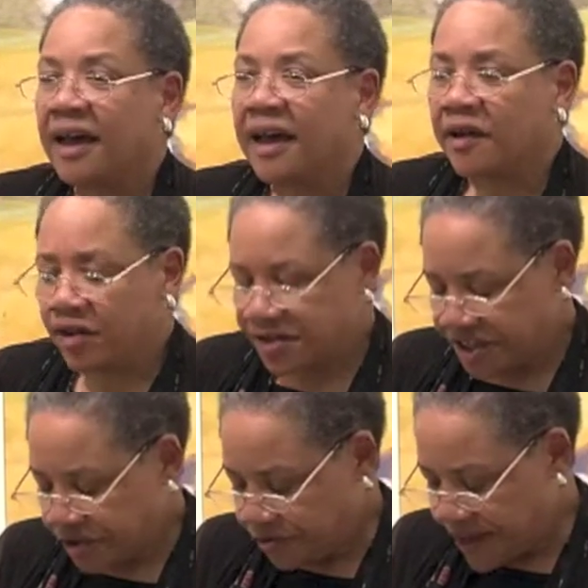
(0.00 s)
I
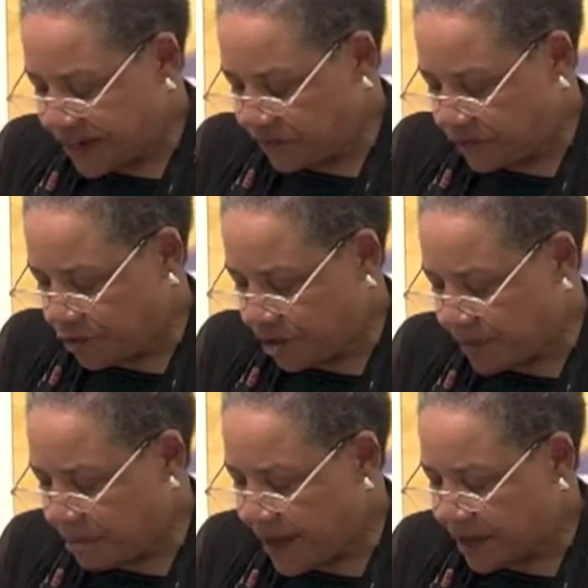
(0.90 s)
also read it for
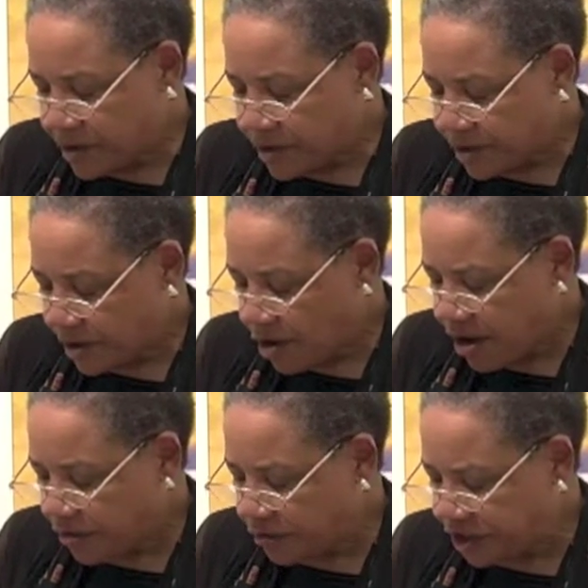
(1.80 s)
Michael
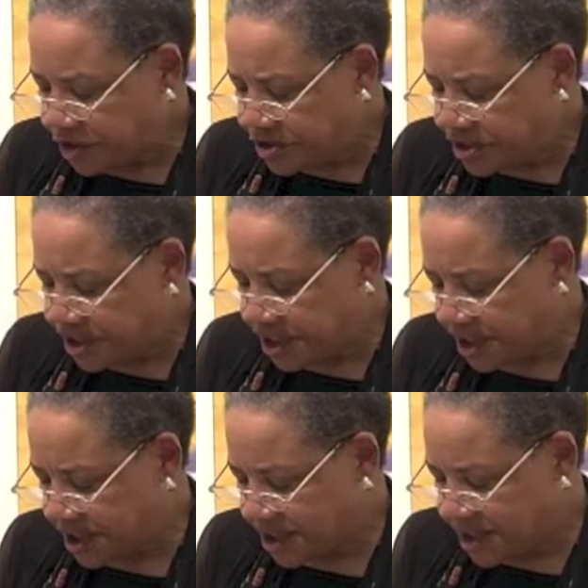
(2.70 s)
R.
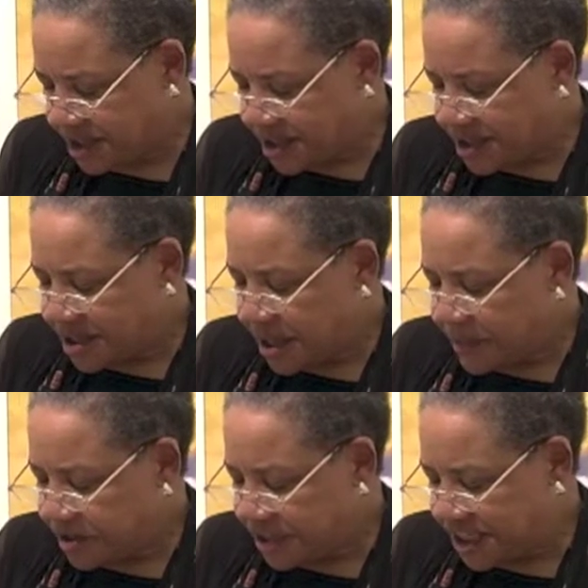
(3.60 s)
Richards,
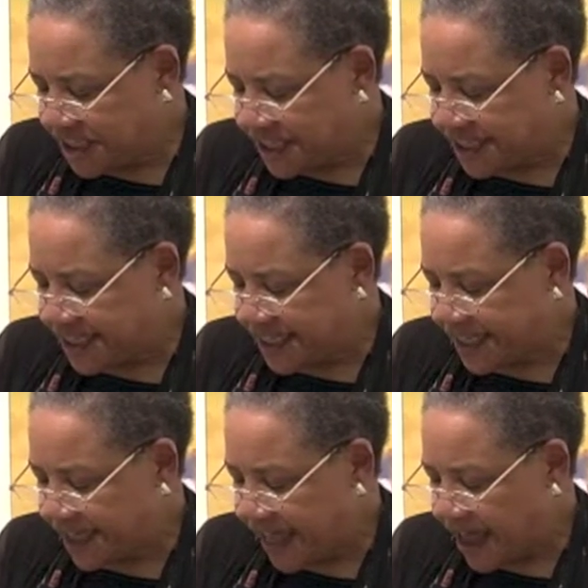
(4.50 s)

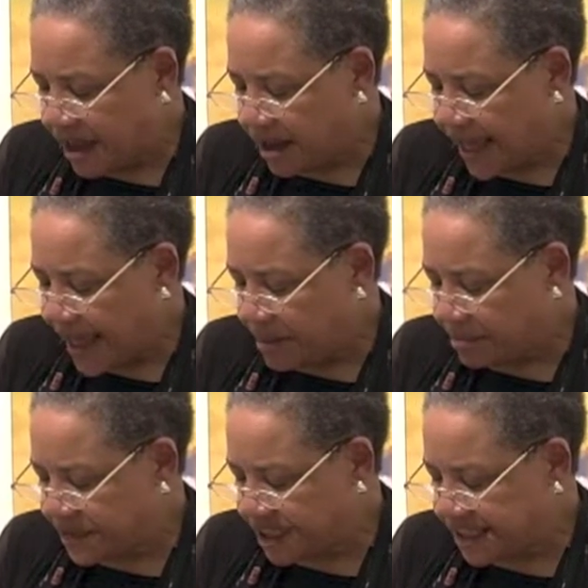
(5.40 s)
WTC
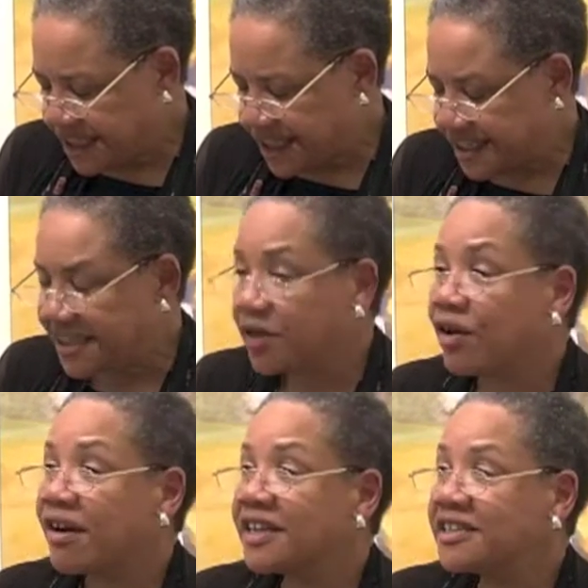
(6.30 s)
LMCC
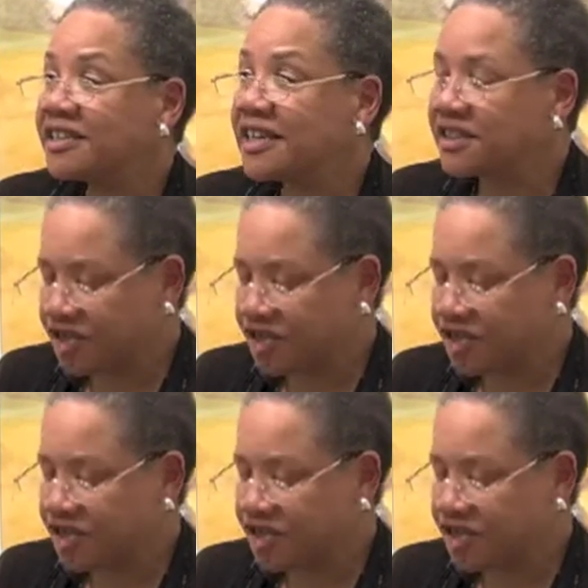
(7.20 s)
artist and